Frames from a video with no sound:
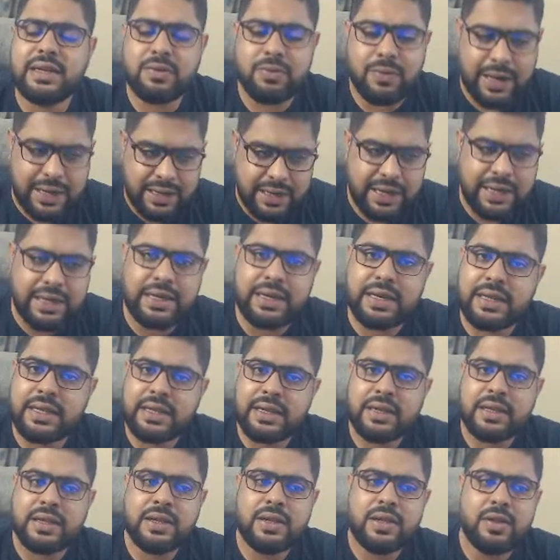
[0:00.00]
190.
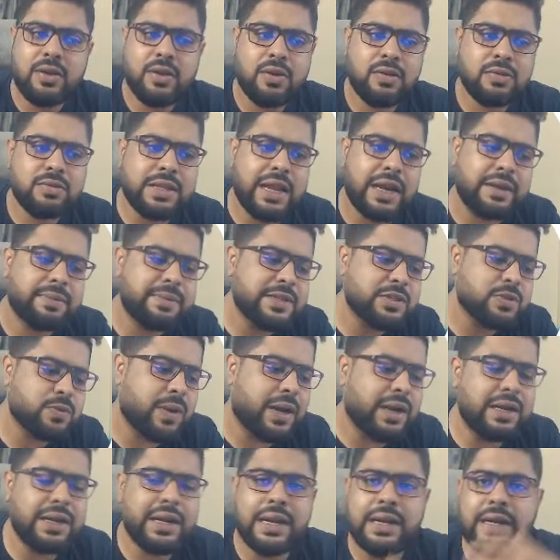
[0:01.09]
That means
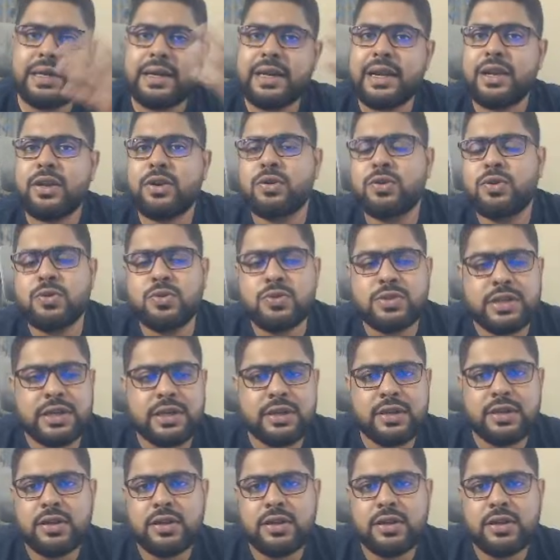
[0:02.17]
190 into 2, sir.